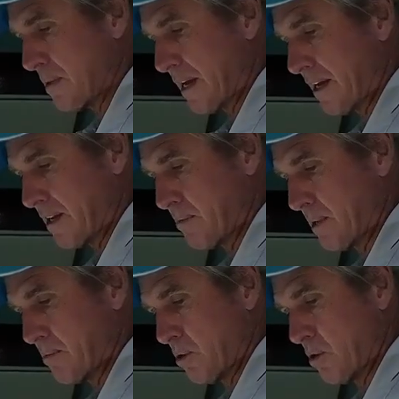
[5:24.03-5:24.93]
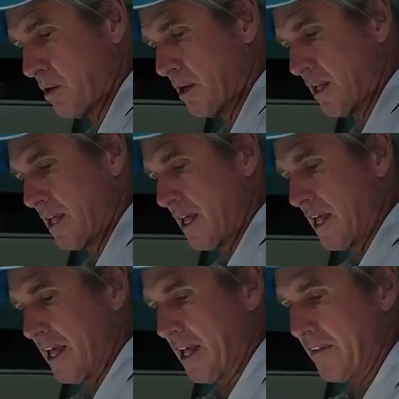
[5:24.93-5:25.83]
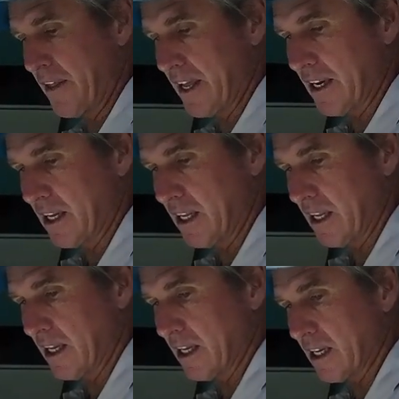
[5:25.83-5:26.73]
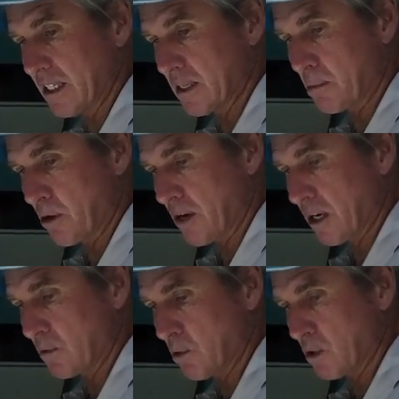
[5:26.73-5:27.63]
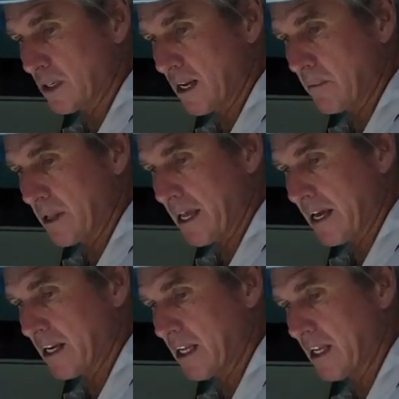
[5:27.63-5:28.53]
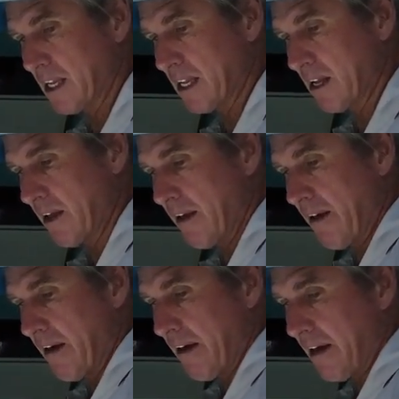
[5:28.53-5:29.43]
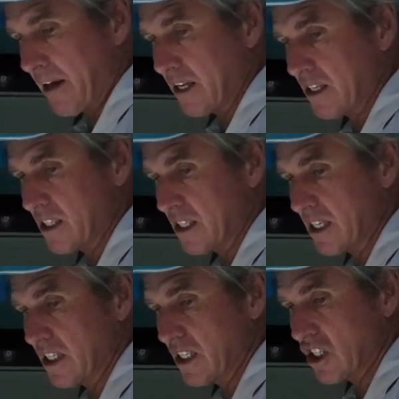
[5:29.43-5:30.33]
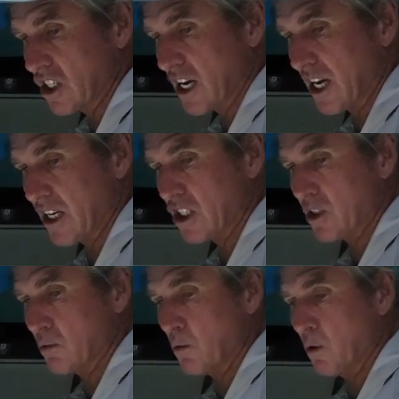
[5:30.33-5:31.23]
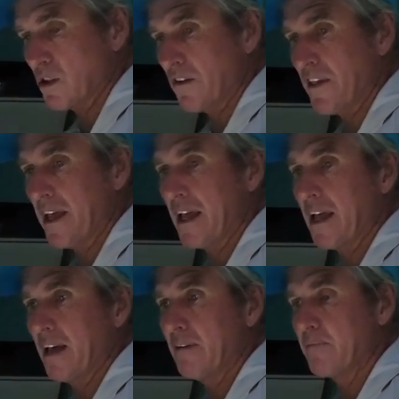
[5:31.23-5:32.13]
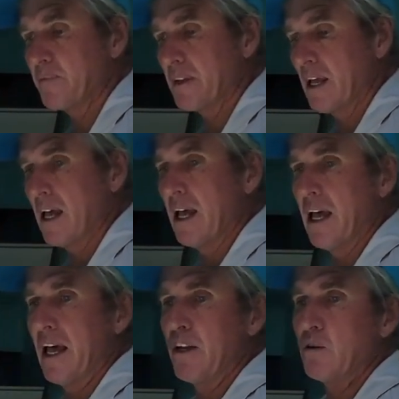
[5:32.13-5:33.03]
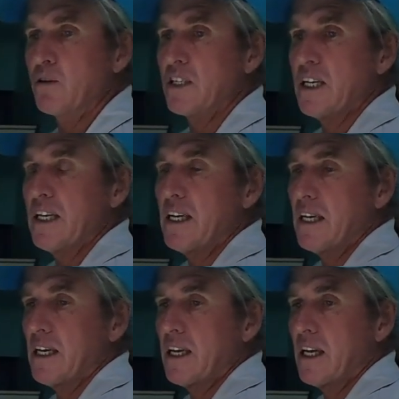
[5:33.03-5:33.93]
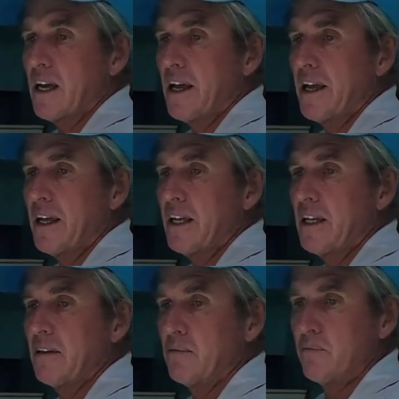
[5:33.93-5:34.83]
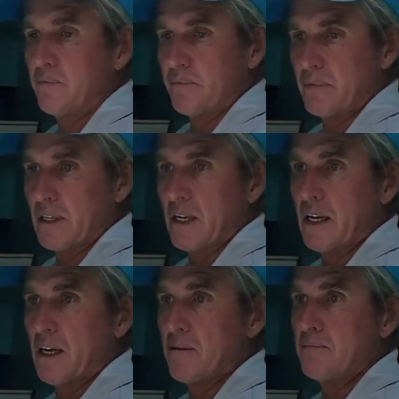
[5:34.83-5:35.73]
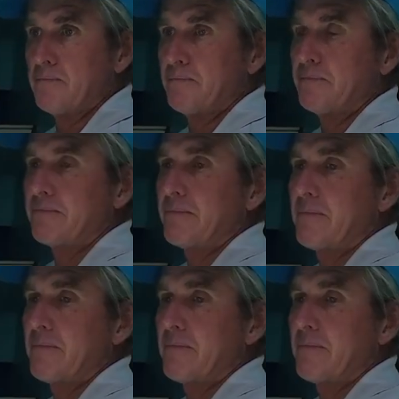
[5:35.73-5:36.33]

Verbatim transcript: about a bit more. And then here is the product water coming out here and the discharge water there. And you'll see here a, um,